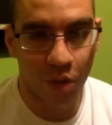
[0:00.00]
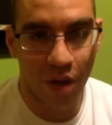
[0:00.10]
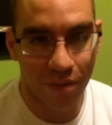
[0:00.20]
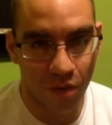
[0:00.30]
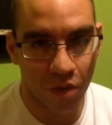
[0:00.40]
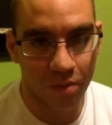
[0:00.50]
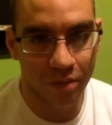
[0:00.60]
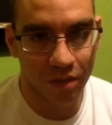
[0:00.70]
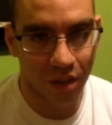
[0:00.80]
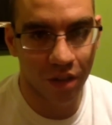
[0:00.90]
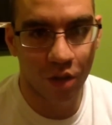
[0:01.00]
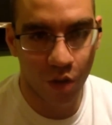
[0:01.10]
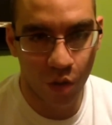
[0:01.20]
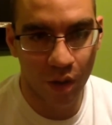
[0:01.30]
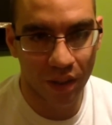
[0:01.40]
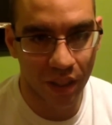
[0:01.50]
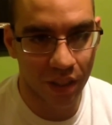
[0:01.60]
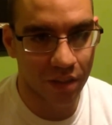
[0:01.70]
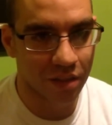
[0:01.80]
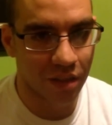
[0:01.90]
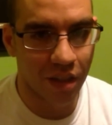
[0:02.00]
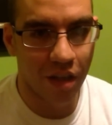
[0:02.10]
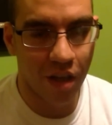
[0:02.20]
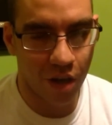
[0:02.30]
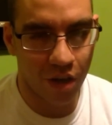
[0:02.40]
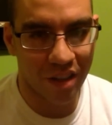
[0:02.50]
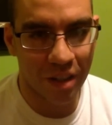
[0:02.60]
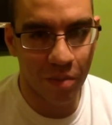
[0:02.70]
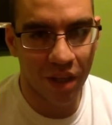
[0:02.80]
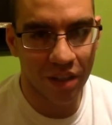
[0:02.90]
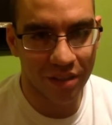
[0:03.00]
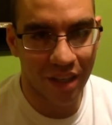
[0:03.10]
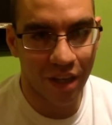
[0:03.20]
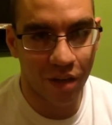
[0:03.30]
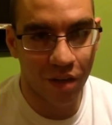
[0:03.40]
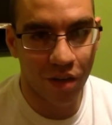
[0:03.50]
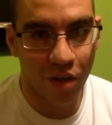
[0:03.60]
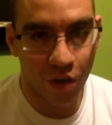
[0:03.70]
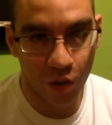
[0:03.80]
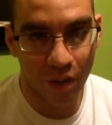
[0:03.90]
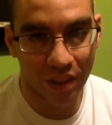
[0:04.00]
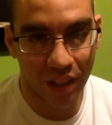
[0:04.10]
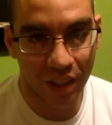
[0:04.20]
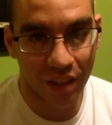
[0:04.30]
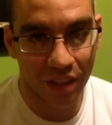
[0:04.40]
forums under Heroic Decks. Our eBay is now Heroic Deck.